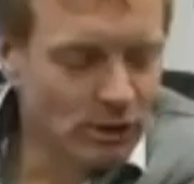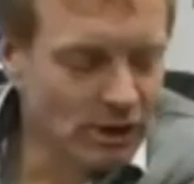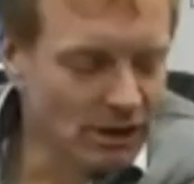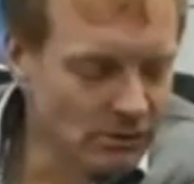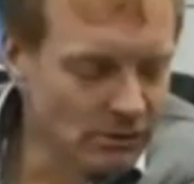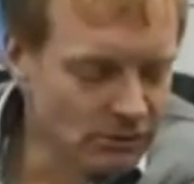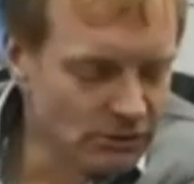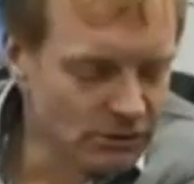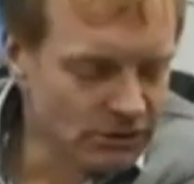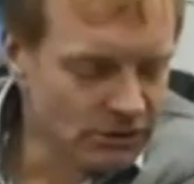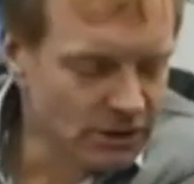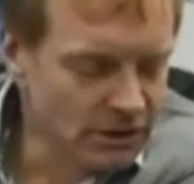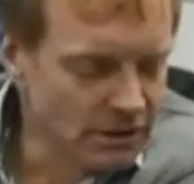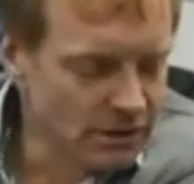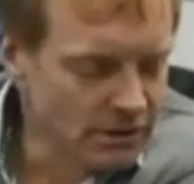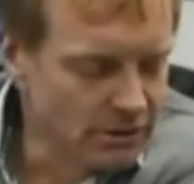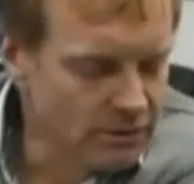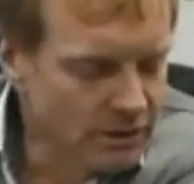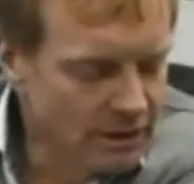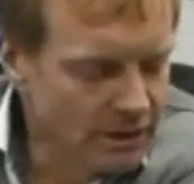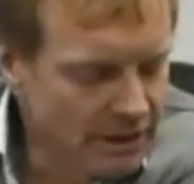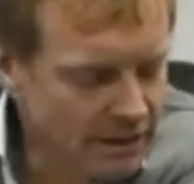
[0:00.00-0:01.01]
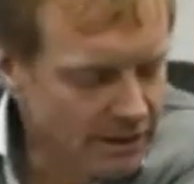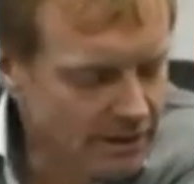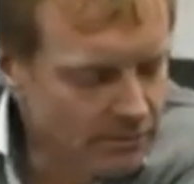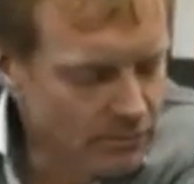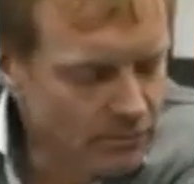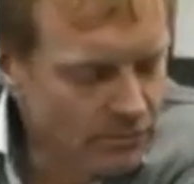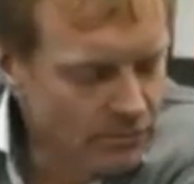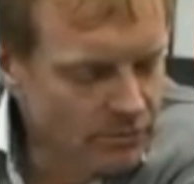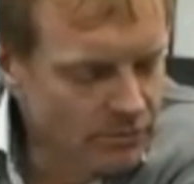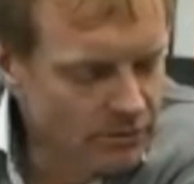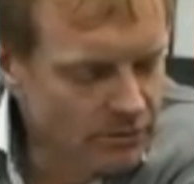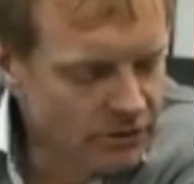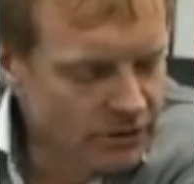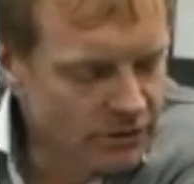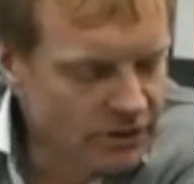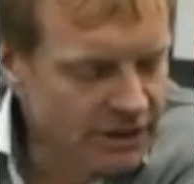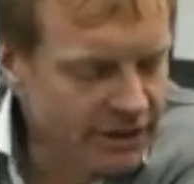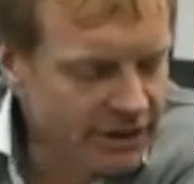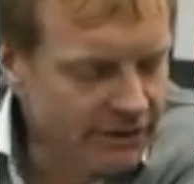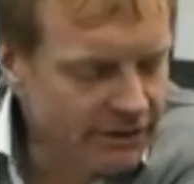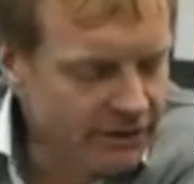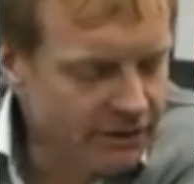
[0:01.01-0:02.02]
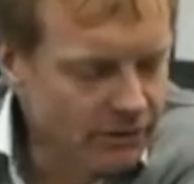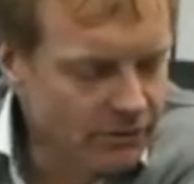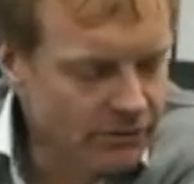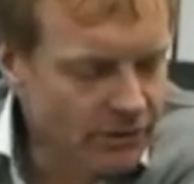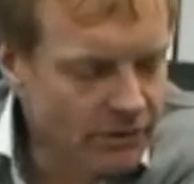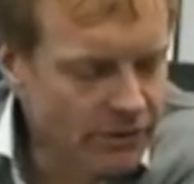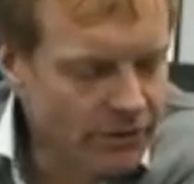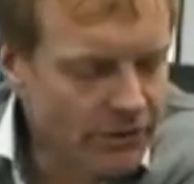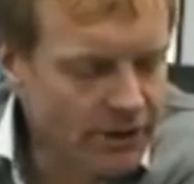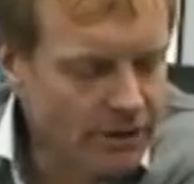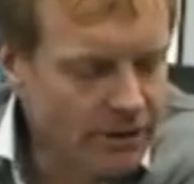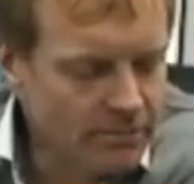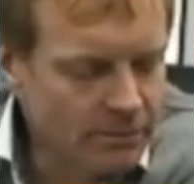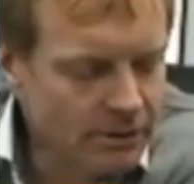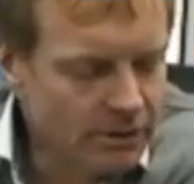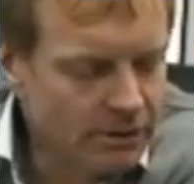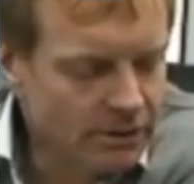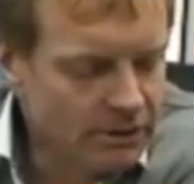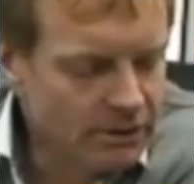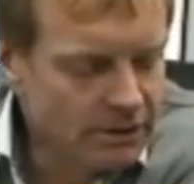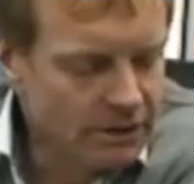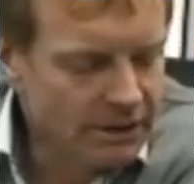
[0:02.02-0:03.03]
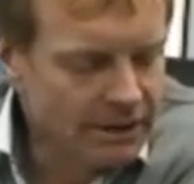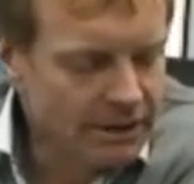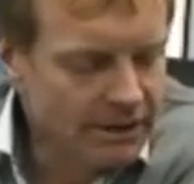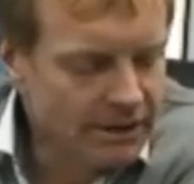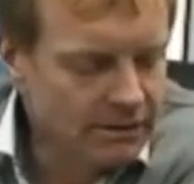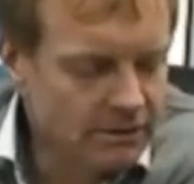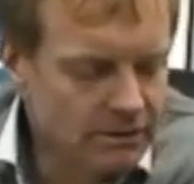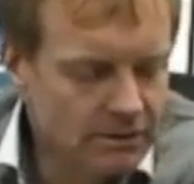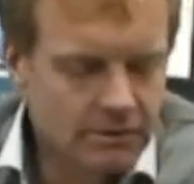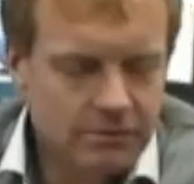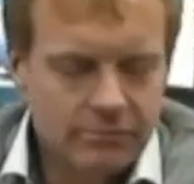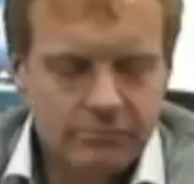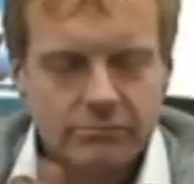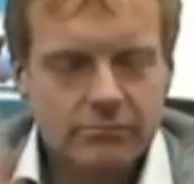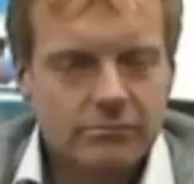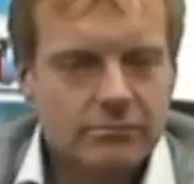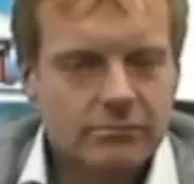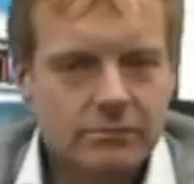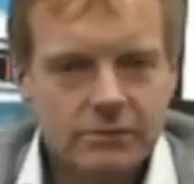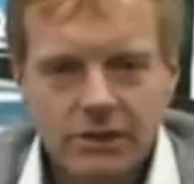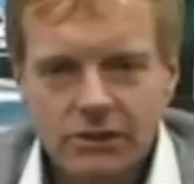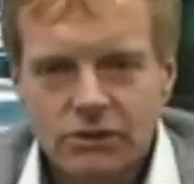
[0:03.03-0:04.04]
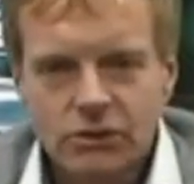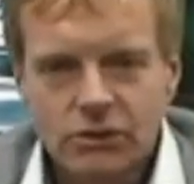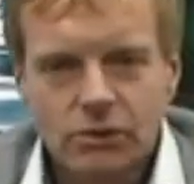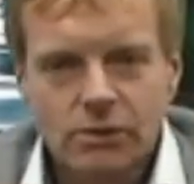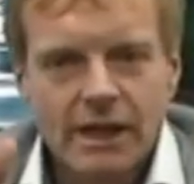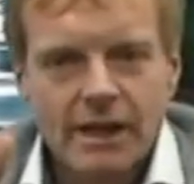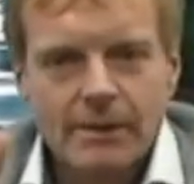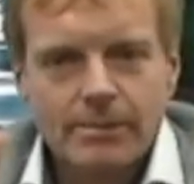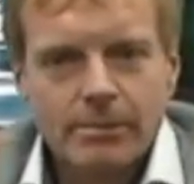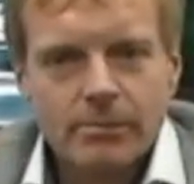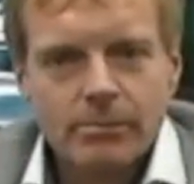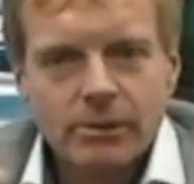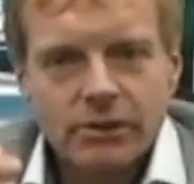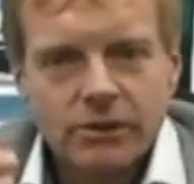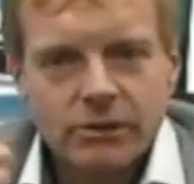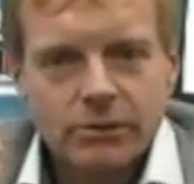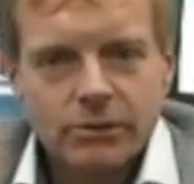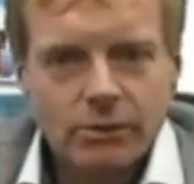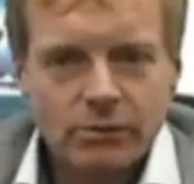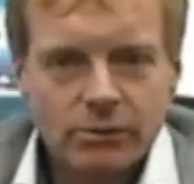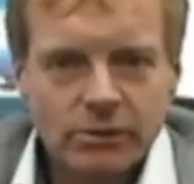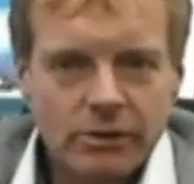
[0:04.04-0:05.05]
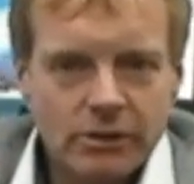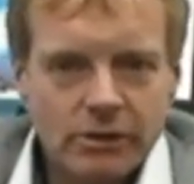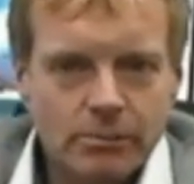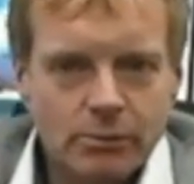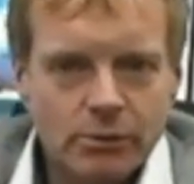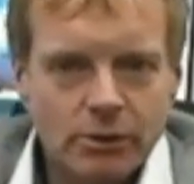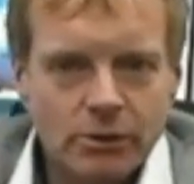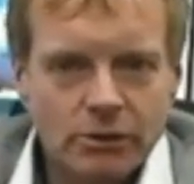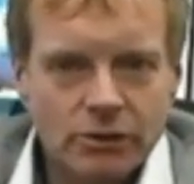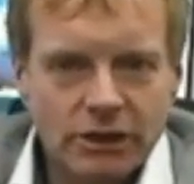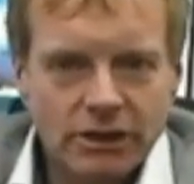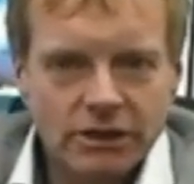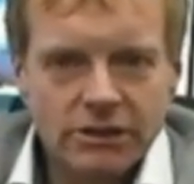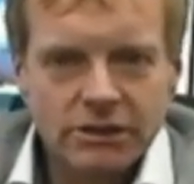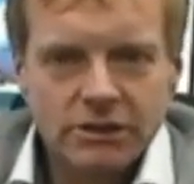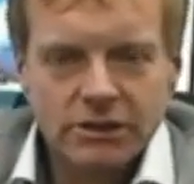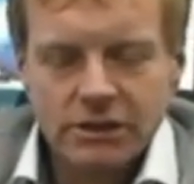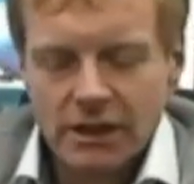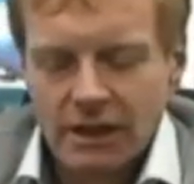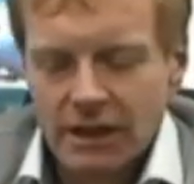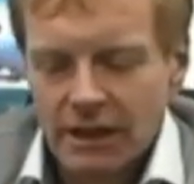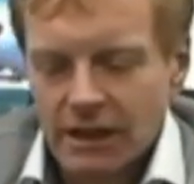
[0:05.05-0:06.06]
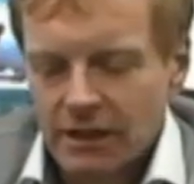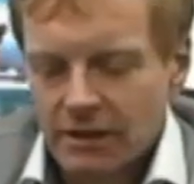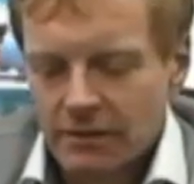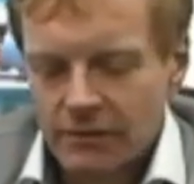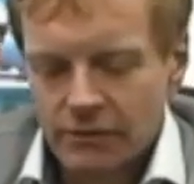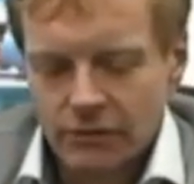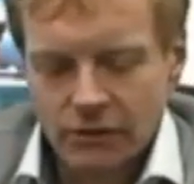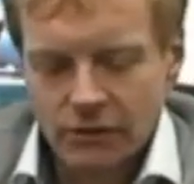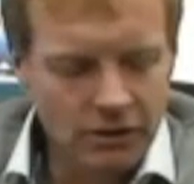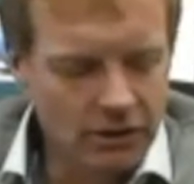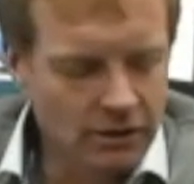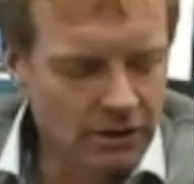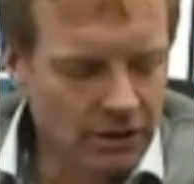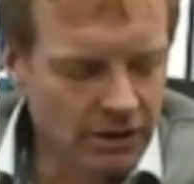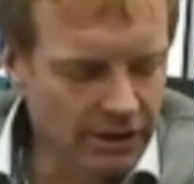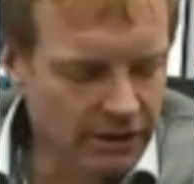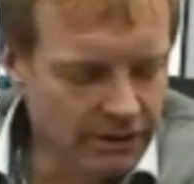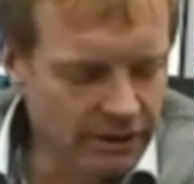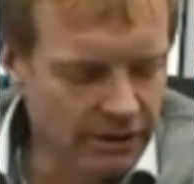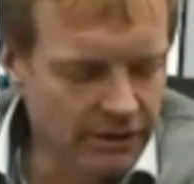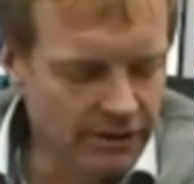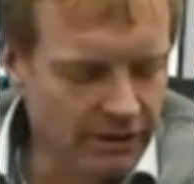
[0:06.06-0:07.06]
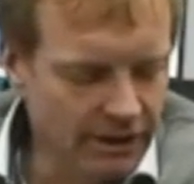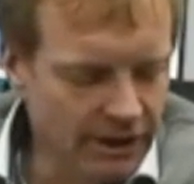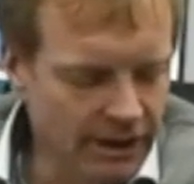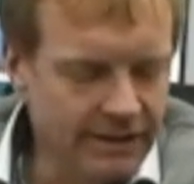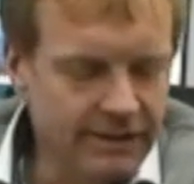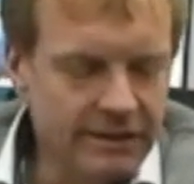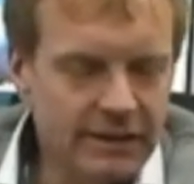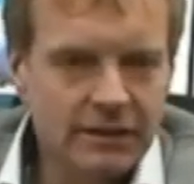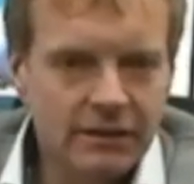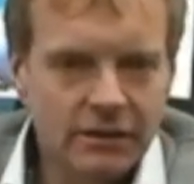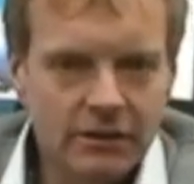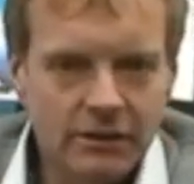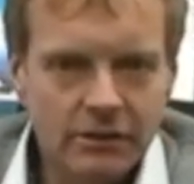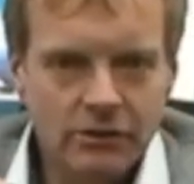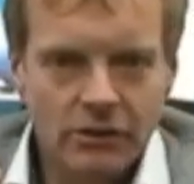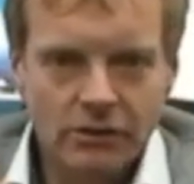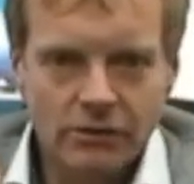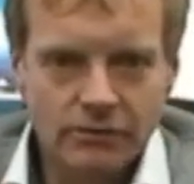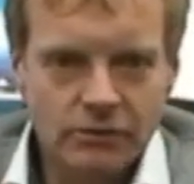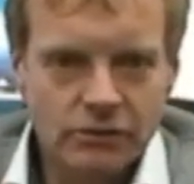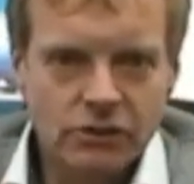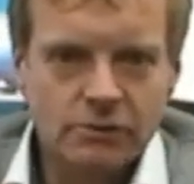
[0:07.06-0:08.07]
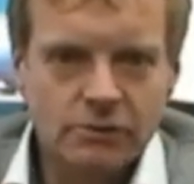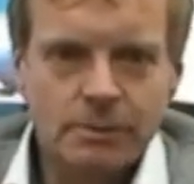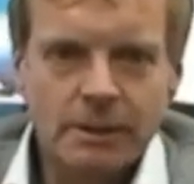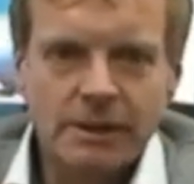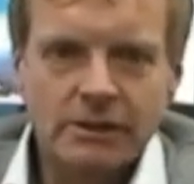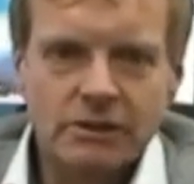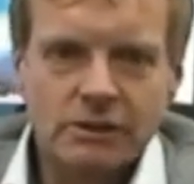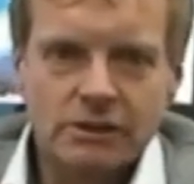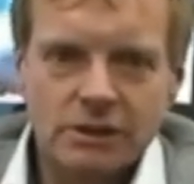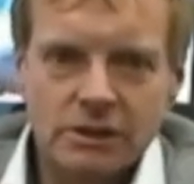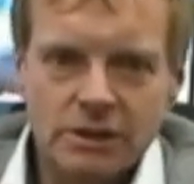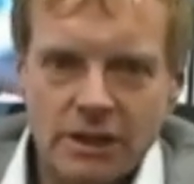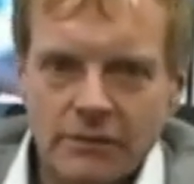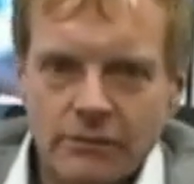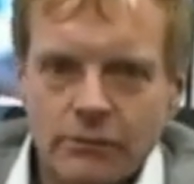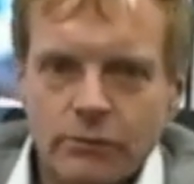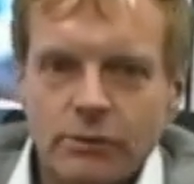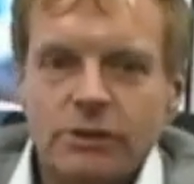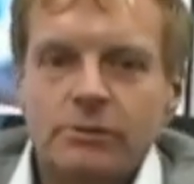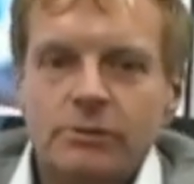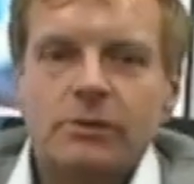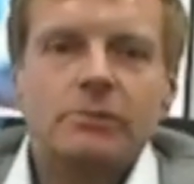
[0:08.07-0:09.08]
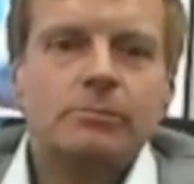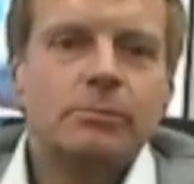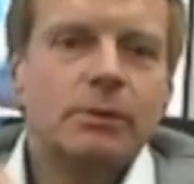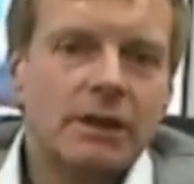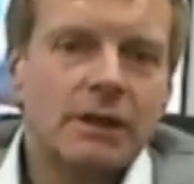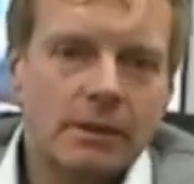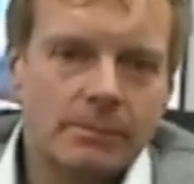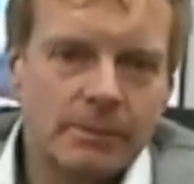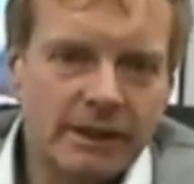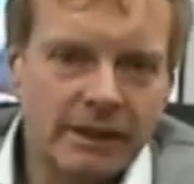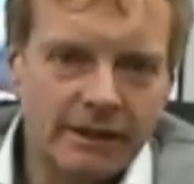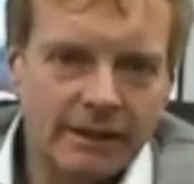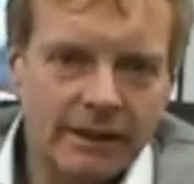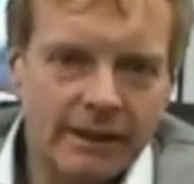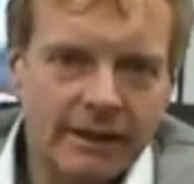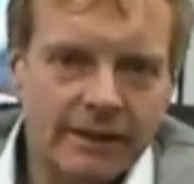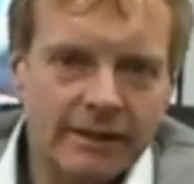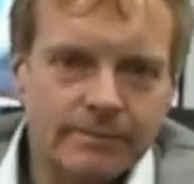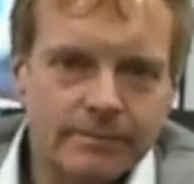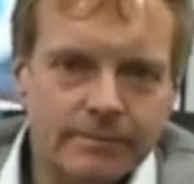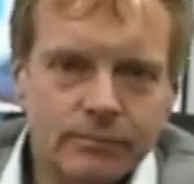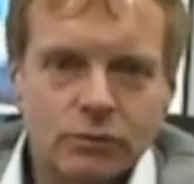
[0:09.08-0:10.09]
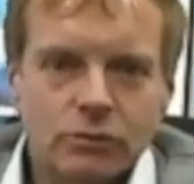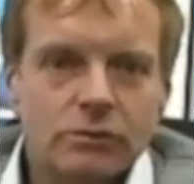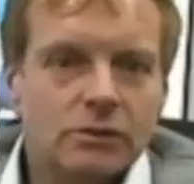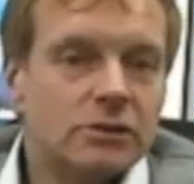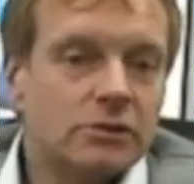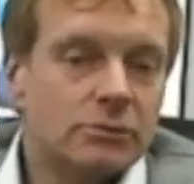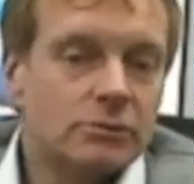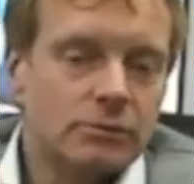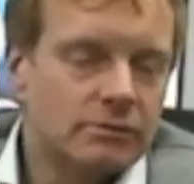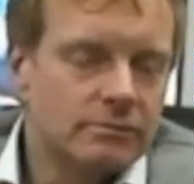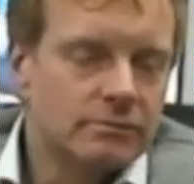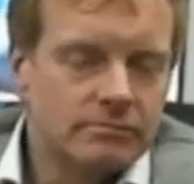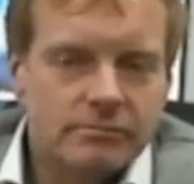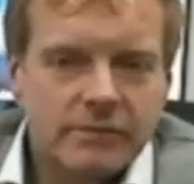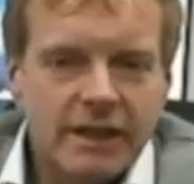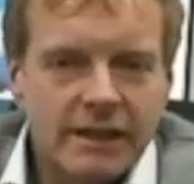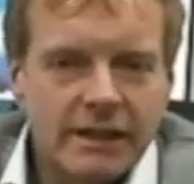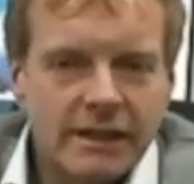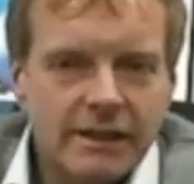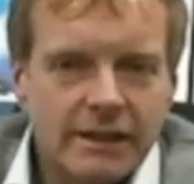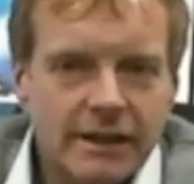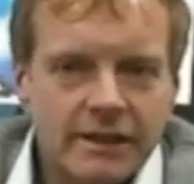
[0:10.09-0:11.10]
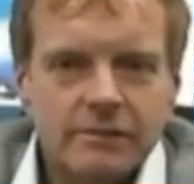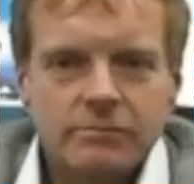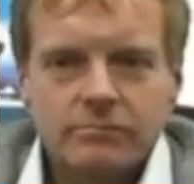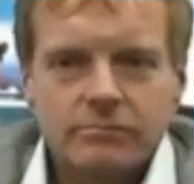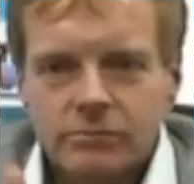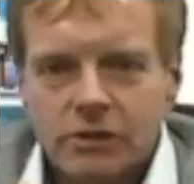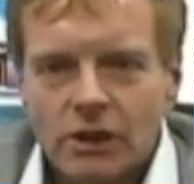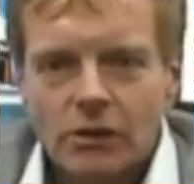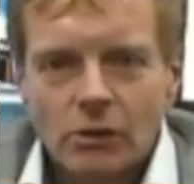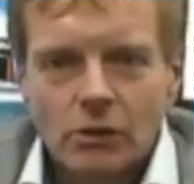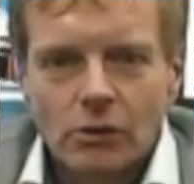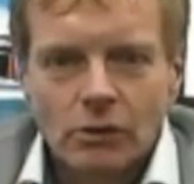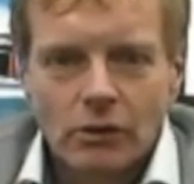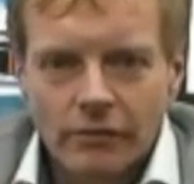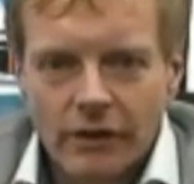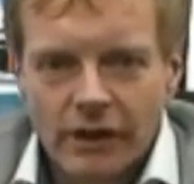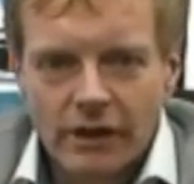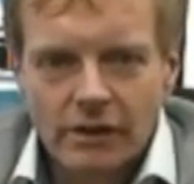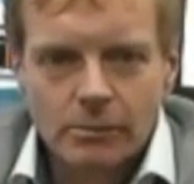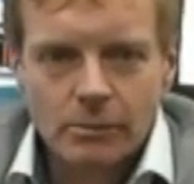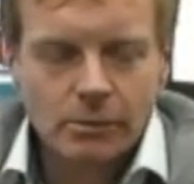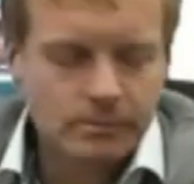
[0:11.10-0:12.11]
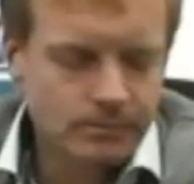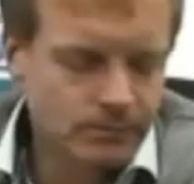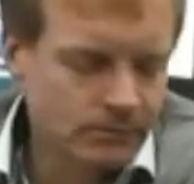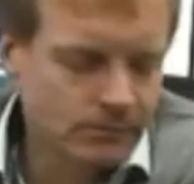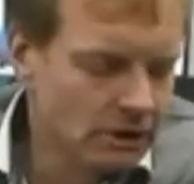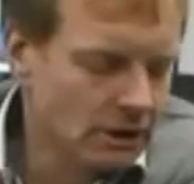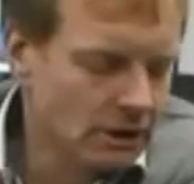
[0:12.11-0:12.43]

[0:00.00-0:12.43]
Well, so just carrying on the theme, because again, this all happened because we were doing a project for a client and they needed a lot of suspension stuff, which had become NLA. NLA no longer available.